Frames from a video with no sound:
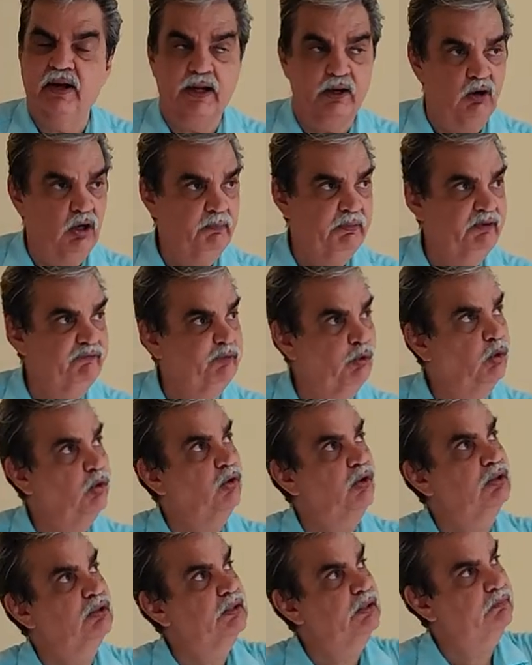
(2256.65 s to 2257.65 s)
When I got up at 4
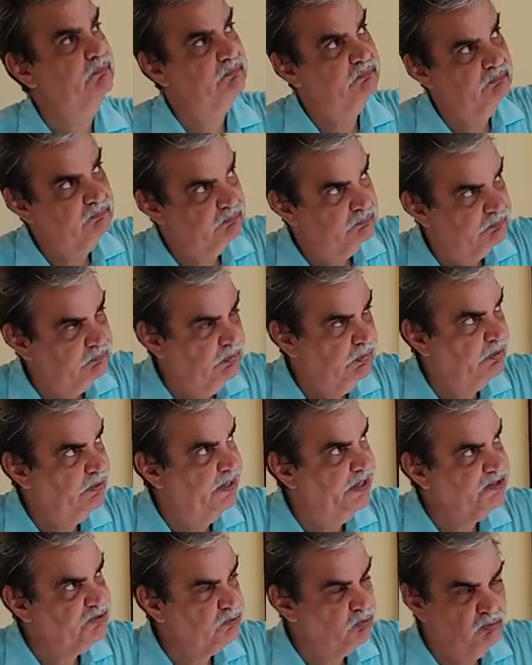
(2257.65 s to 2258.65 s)
o'clock, the
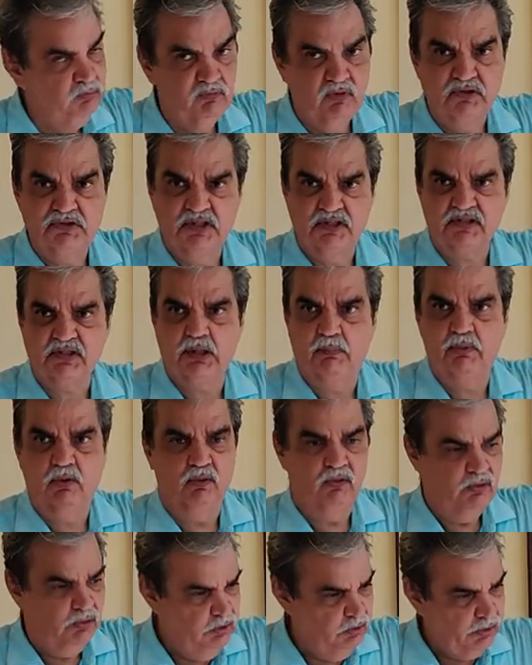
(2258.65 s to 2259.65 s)
guest room was just
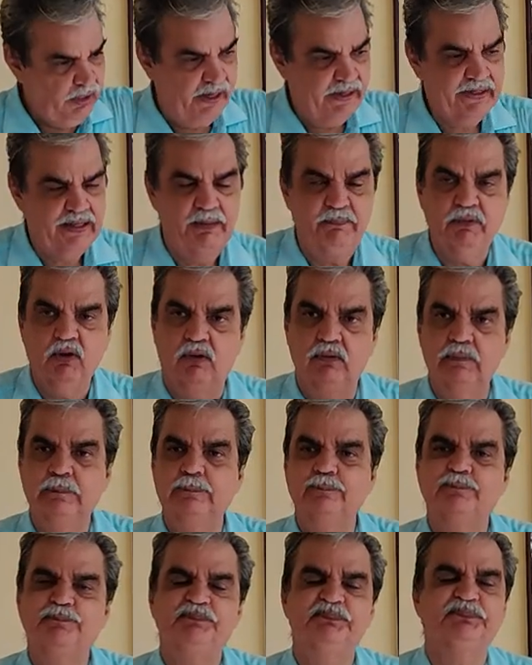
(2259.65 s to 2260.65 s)
above. I came
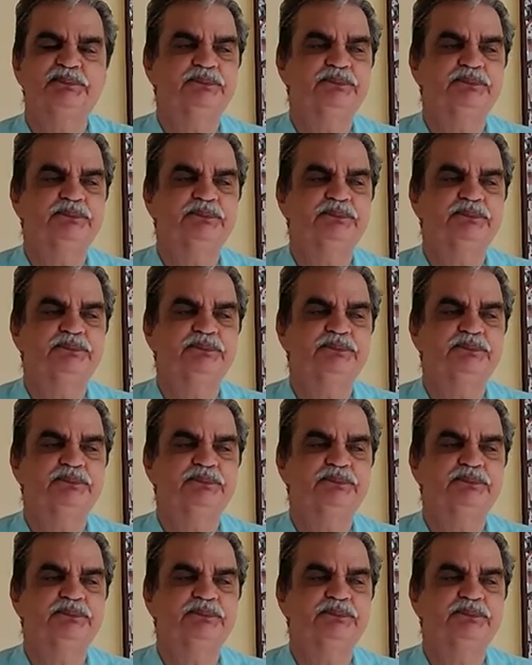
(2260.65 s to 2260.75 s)
down.